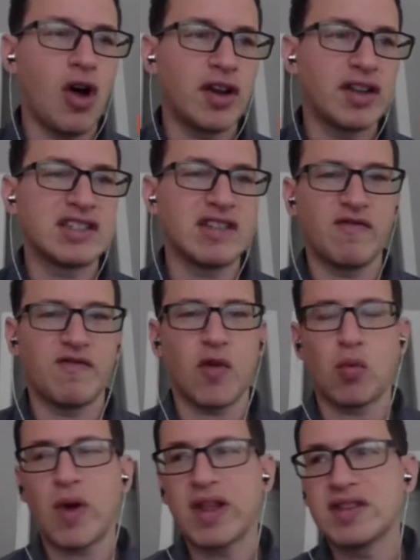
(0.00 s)
audits and
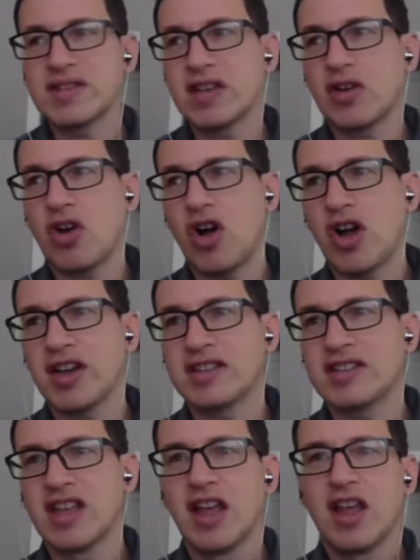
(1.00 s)
forensic
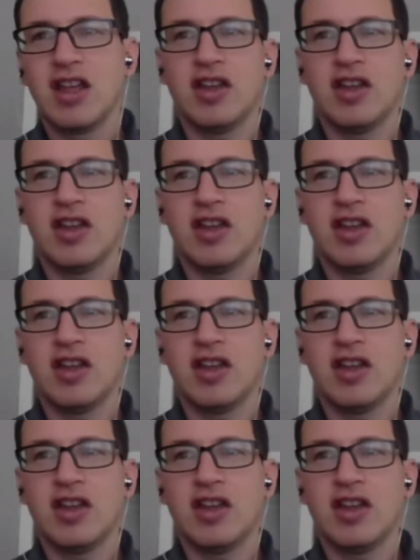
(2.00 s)
audits,